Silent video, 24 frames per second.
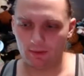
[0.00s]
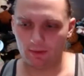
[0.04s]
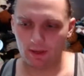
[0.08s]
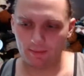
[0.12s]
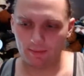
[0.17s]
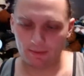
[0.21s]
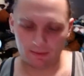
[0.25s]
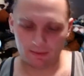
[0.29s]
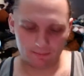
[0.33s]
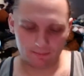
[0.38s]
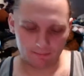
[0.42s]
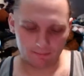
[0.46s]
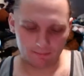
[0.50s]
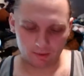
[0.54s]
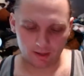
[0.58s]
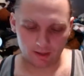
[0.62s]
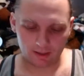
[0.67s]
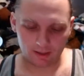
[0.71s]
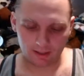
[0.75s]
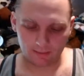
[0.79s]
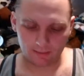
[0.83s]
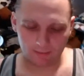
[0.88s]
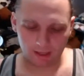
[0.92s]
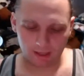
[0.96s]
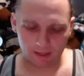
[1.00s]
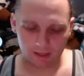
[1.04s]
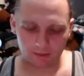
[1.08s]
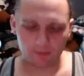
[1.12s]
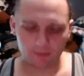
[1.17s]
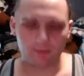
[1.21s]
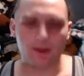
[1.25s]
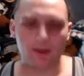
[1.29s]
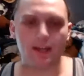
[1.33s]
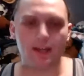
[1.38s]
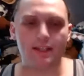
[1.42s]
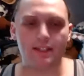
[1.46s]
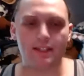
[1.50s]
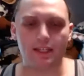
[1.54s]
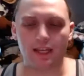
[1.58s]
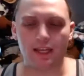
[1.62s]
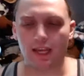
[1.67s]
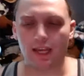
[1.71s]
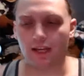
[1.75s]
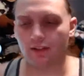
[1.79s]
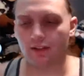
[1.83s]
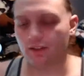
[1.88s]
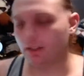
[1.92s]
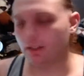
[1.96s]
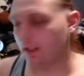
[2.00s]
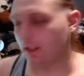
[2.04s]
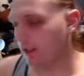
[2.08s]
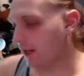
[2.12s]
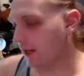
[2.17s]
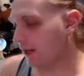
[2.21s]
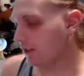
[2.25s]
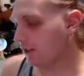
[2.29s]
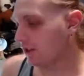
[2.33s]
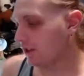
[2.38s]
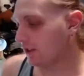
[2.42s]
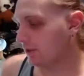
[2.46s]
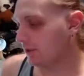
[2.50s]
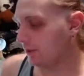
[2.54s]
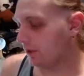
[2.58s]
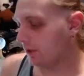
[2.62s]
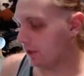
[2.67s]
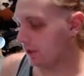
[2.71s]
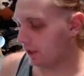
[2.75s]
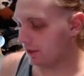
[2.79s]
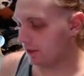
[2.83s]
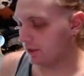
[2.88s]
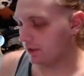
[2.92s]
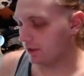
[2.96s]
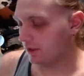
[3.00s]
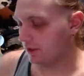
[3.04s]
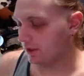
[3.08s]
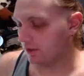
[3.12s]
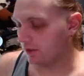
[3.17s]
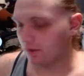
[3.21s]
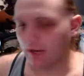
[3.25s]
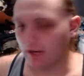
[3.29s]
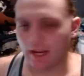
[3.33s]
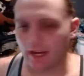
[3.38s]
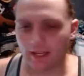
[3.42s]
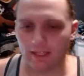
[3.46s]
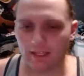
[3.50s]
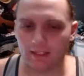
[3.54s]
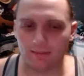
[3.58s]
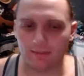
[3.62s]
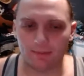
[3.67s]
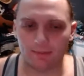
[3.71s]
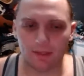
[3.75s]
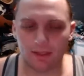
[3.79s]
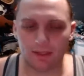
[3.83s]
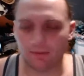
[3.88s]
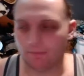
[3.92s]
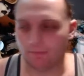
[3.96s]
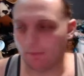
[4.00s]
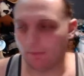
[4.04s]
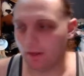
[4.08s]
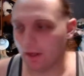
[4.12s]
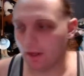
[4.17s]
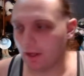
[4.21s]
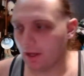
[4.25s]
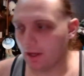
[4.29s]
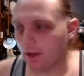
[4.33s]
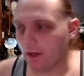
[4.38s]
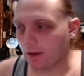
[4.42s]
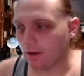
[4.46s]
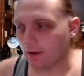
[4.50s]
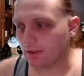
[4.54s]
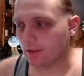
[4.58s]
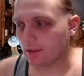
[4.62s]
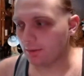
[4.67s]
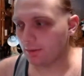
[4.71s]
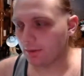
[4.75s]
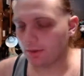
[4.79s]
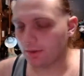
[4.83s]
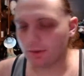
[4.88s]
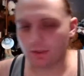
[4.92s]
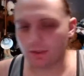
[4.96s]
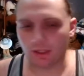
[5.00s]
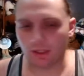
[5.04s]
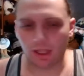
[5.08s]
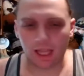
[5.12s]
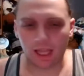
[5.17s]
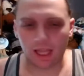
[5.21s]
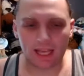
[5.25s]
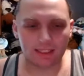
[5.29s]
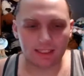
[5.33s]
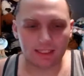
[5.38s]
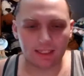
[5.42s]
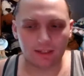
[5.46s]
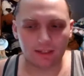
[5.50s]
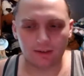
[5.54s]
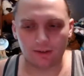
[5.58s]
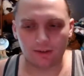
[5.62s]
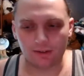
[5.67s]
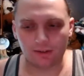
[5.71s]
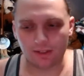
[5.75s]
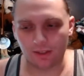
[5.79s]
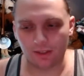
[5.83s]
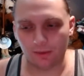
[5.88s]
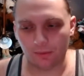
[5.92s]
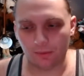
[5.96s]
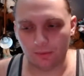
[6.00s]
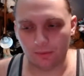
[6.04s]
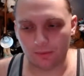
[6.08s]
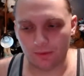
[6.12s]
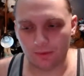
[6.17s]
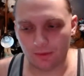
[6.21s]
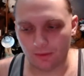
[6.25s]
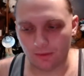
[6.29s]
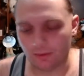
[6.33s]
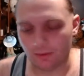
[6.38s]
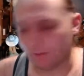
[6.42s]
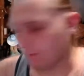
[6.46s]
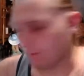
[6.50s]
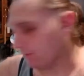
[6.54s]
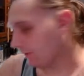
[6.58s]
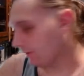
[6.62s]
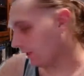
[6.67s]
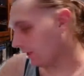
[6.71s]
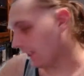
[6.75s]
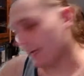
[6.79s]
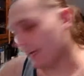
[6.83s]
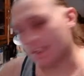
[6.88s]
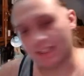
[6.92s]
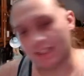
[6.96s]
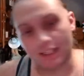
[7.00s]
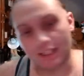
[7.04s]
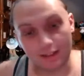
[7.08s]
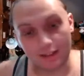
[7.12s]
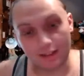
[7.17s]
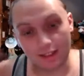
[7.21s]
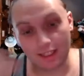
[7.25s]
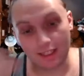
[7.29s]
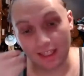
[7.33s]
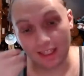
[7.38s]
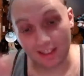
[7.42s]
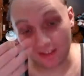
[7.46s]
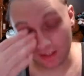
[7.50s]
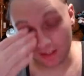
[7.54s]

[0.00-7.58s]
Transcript: I've been broadening my horizon, actually, not just with Dungeons and Dragons, but also with those classic classic kids